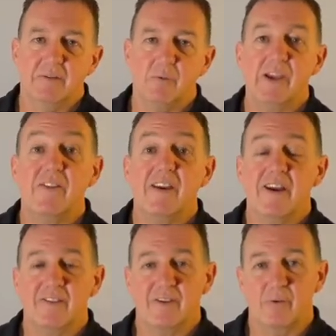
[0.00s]
We can then
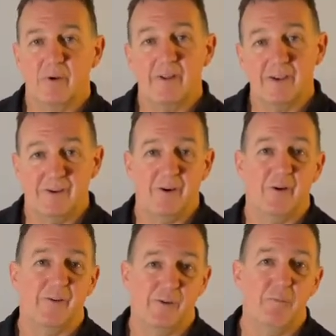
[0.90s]
ask a really
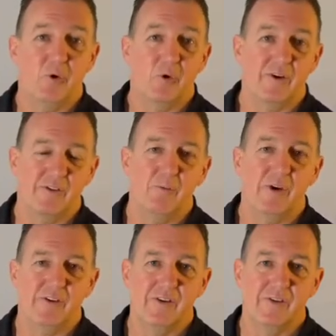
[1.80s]
kind of simple question,
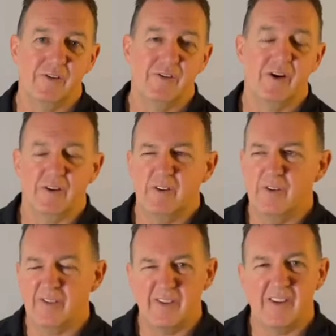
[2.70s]
which is,
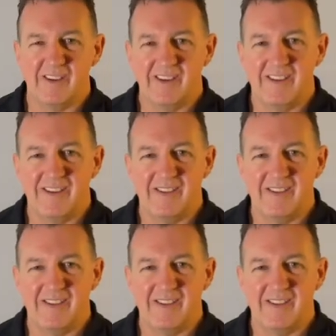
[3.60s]
using